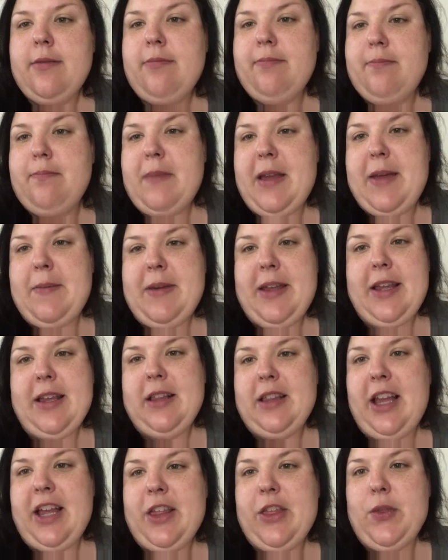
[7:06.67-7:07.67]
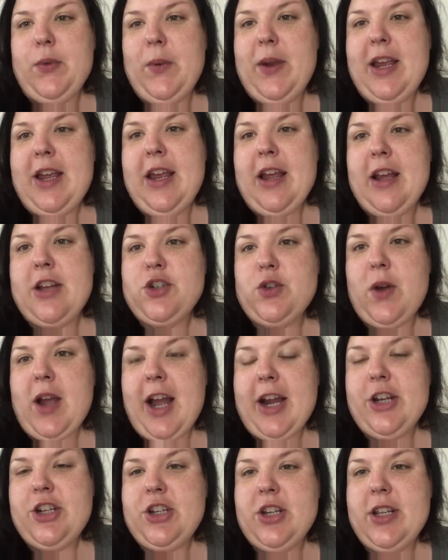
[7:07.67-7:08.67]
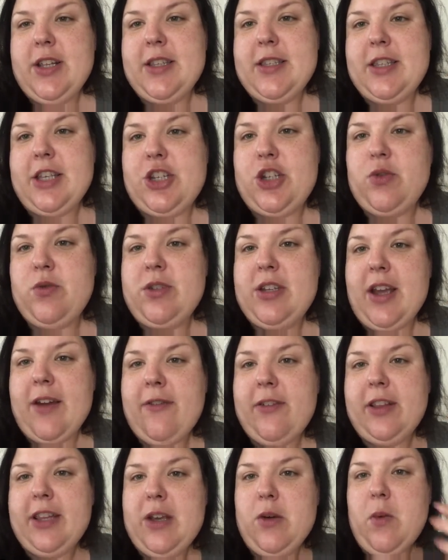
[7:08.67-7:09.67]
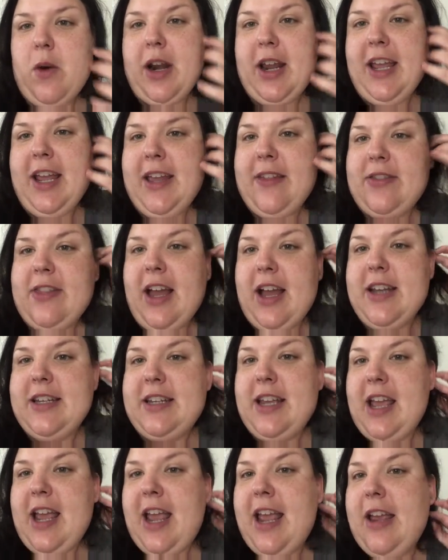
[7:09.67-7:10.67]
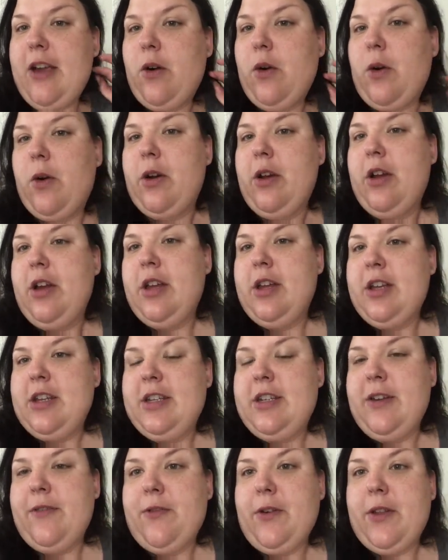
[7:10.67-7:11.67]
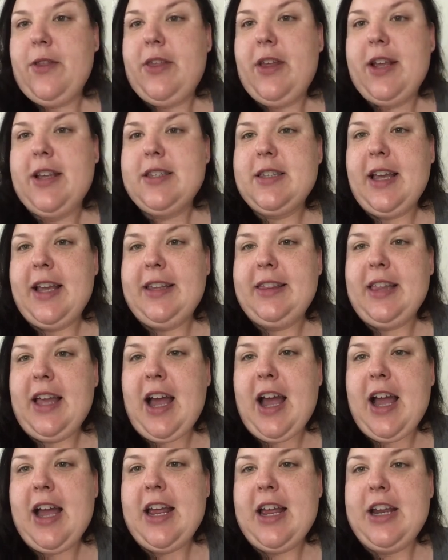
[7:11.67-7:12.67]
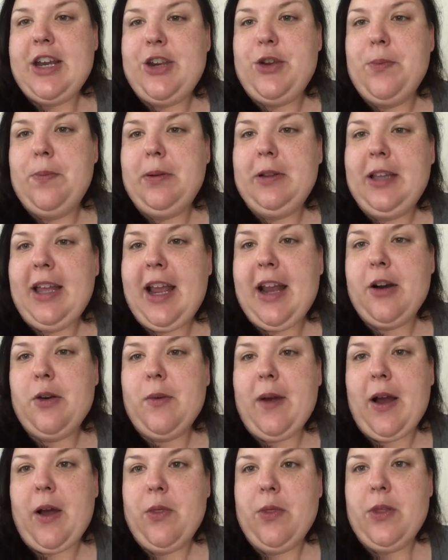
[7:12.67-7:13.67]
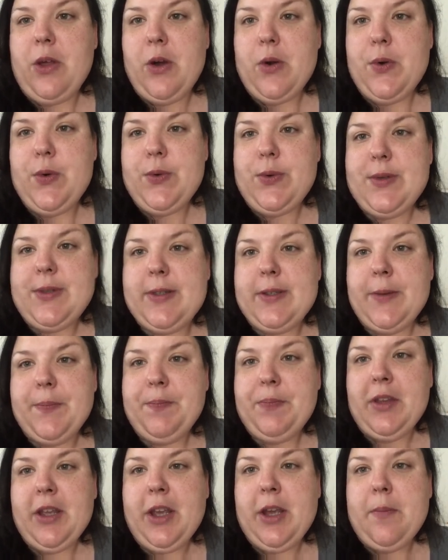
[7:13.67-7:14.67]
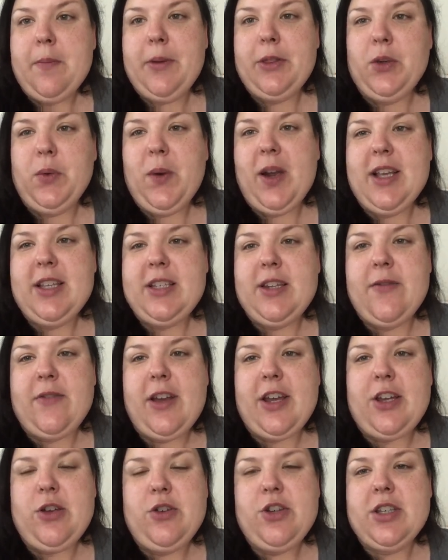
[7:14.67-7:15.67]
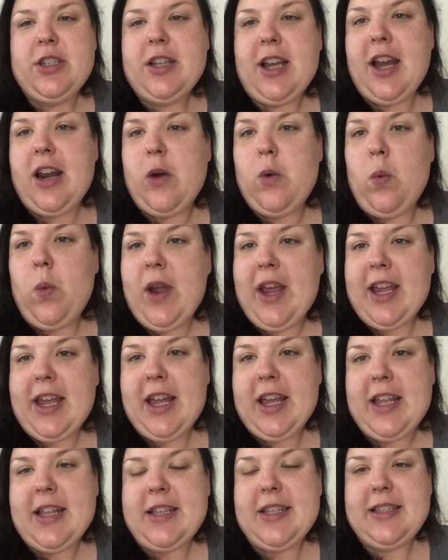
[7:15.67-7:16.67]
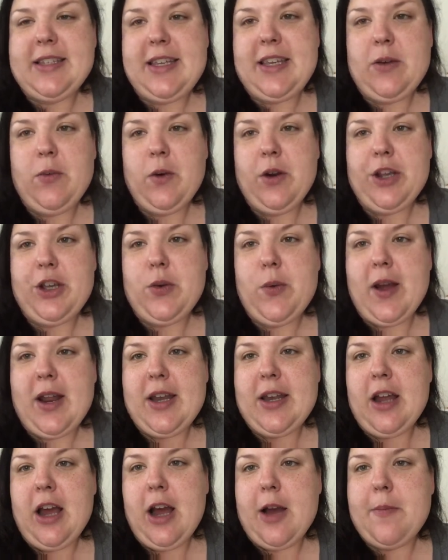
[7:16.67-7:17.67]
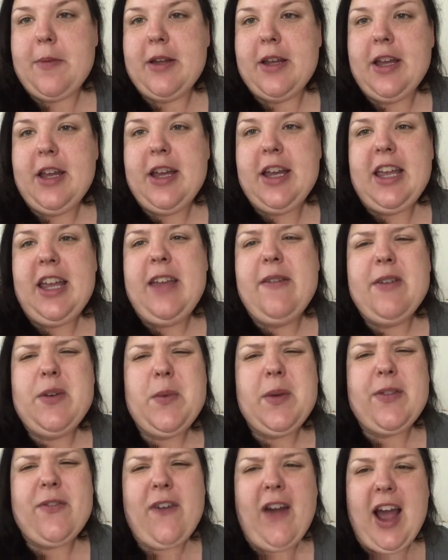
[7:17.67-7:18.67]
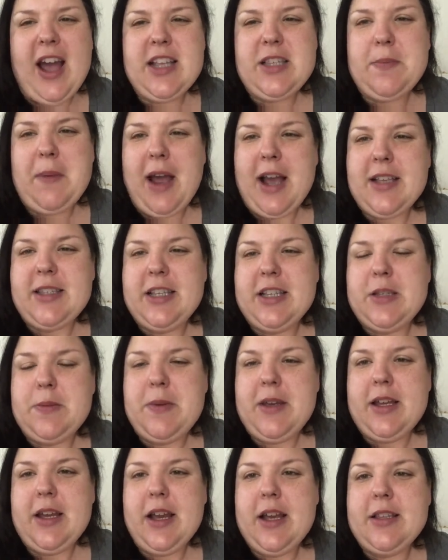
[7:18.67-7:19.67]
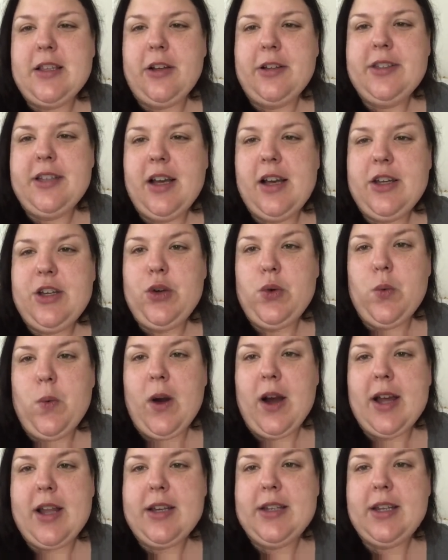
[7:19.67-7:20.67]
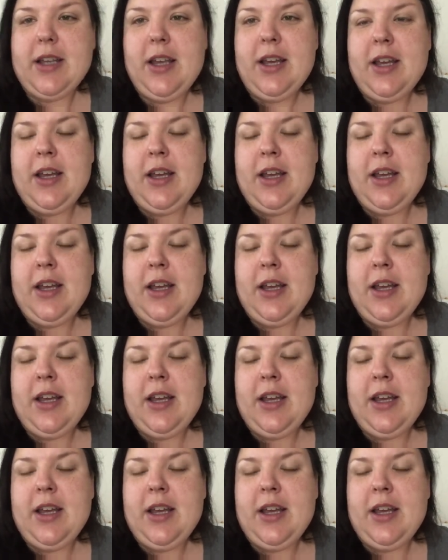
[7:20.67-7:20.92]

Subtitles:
maybe like 3 attractions that you definitely want to hit that day, or different things like that, and you plan around those. But the rest of it, you just kind of wing it and see where you end up, even with fast passes, because I'll tell you what,